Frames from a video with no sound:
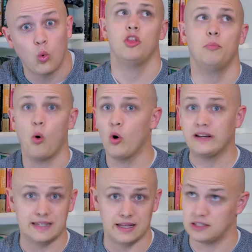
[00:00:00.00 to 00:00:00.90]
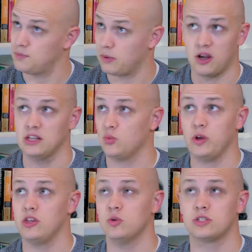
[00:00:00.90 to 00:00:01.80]
The point is, because we
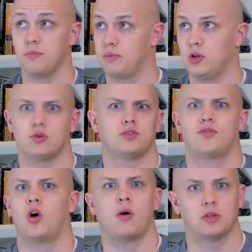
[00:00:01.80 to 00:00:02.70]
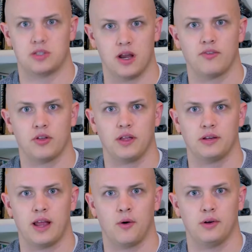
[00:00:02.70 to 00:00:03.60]
use computers for almost everything
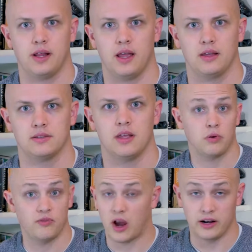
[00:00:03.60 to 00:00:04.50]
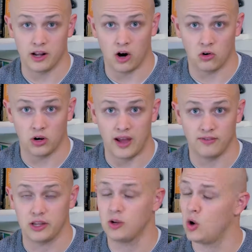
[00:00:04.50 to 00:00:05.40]
nowadays, providing our
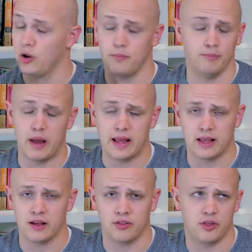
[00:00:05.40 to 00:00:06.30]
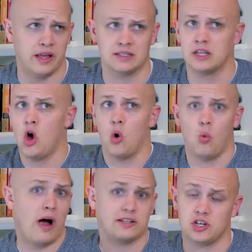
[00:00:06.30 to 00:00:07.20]
livelihood, making things,
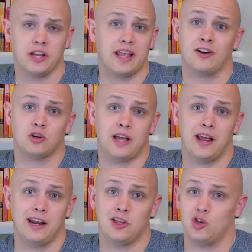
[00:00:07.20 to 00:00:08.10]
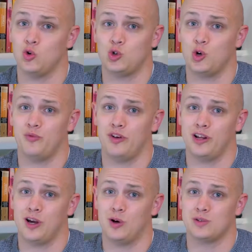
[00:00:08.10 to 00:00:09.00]
watching entertaining YouTube
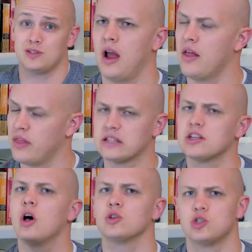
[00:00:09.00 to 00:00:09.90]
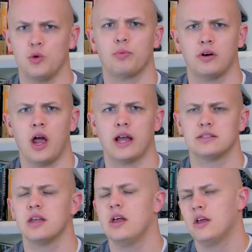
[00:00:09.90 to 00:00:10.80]
videos, and that's all super
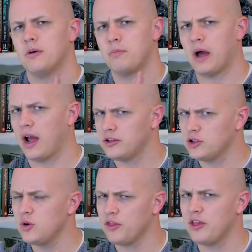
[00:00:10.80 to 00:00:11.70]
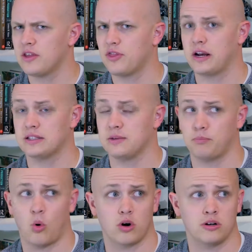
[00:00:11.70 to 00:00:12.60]
nice. But I do think that it's
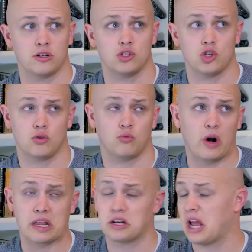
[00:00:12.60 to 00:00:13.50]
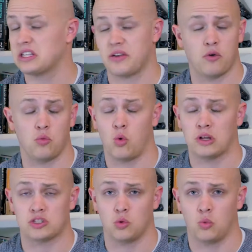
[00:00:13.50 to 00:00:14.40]
important to recognize every
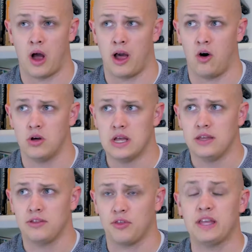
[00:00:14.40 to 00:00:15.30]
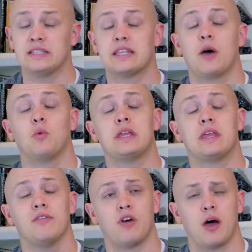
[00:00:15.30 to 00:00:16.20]
once in a while the things that we
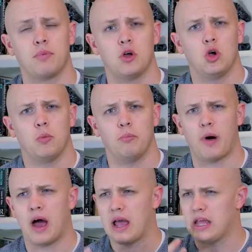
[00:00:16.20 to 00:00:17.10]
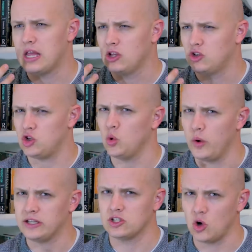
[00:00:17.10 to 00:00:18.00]
give up by
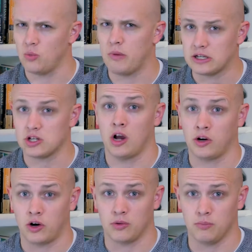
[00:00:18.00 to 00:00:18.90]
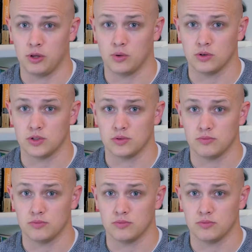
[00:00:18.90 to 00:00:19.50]
doing so much on our computers.